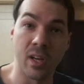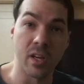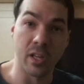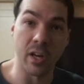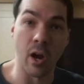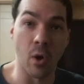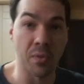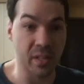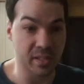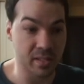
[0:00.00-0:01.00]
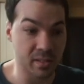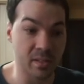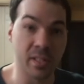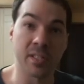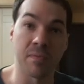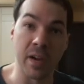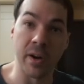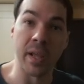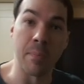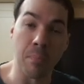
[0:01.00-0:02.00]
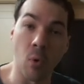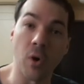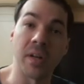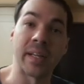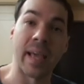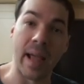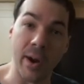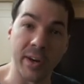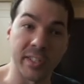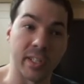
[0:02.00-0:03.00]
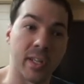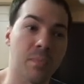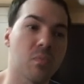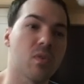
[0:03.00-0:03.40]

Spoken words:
you know, this very important character